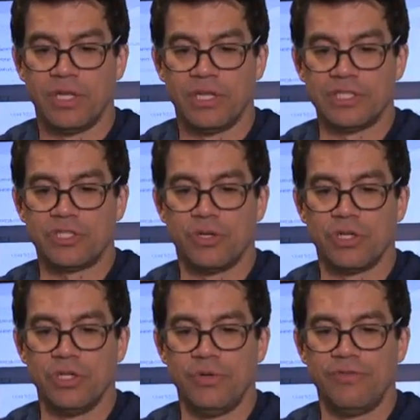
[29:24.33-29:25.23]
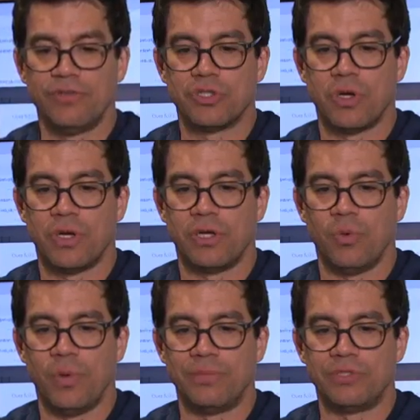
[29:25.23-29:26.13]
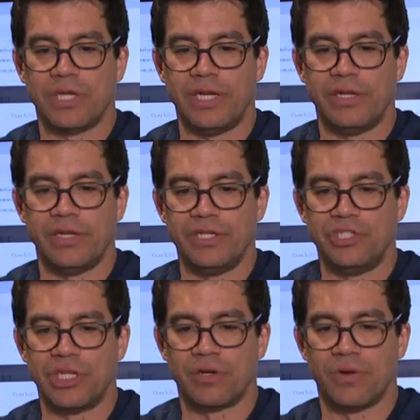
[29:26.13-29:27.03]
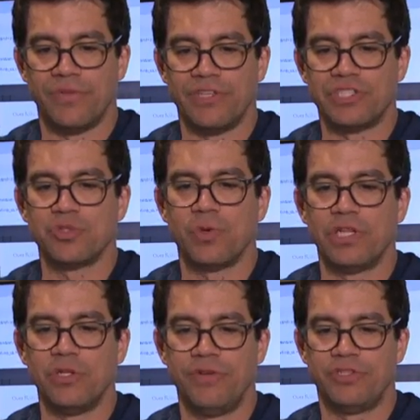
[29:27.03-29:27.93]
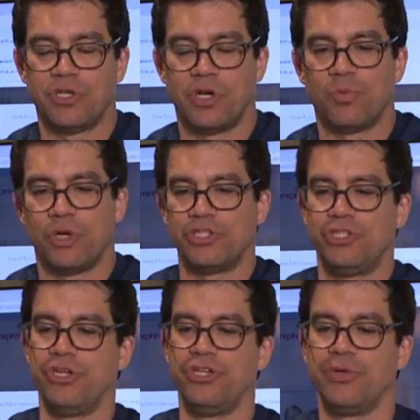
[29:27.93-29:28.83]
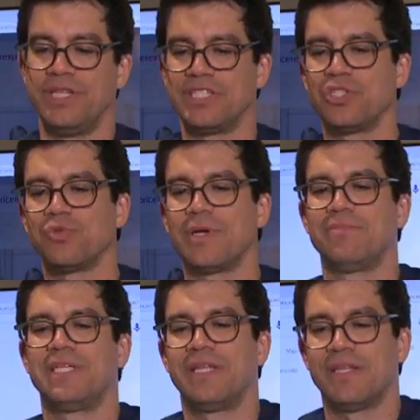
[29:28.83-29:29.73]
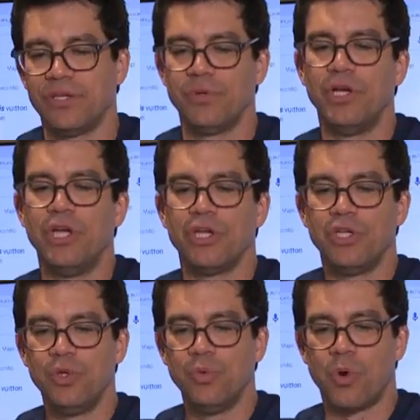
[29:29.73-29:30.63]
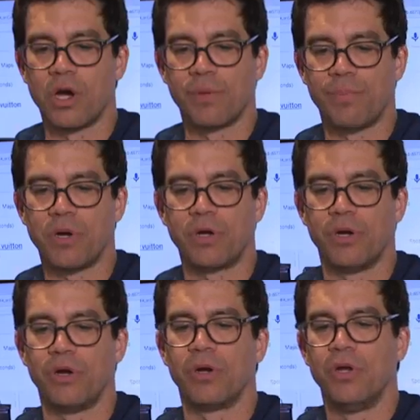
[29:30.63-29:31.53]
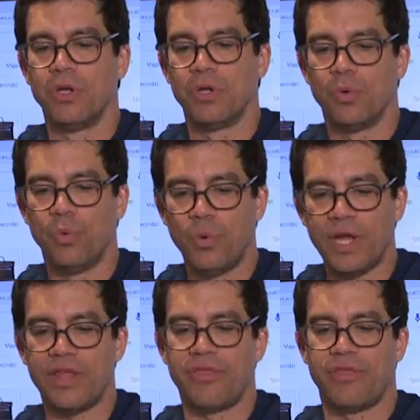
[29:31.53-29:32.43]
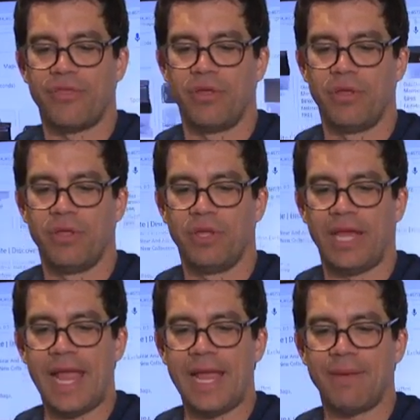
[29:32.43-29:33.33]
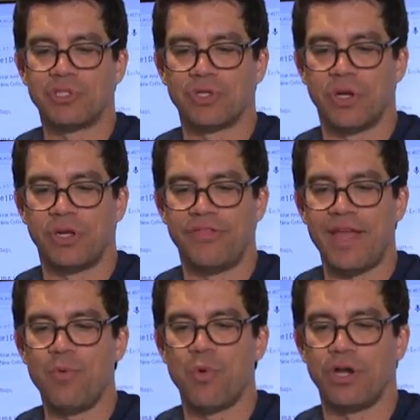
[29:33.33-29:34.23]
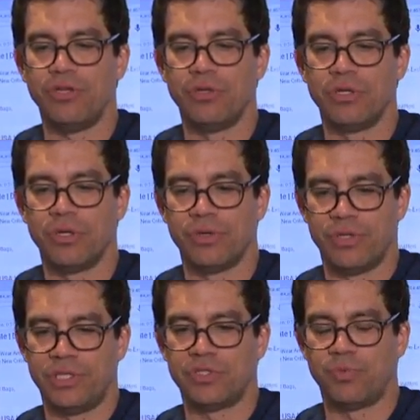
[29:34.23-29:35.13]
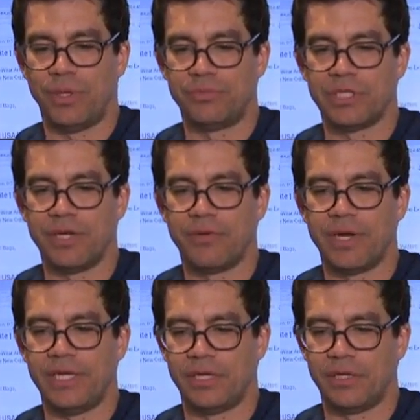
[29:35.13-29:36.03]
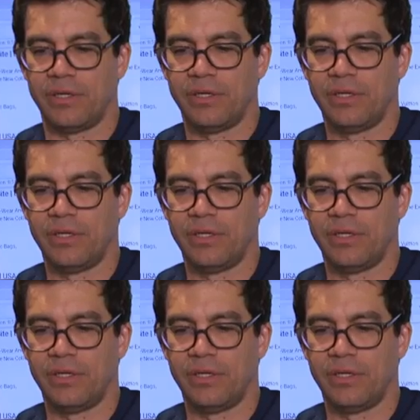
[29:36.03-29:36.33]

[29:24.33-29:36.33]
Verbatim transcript: Let's go to Louis Vuitton website in general. This is what Louis Vuitton wants you to do. And this is why I'm telling you, you want a partner with Amazon. They want you to go to this website right here.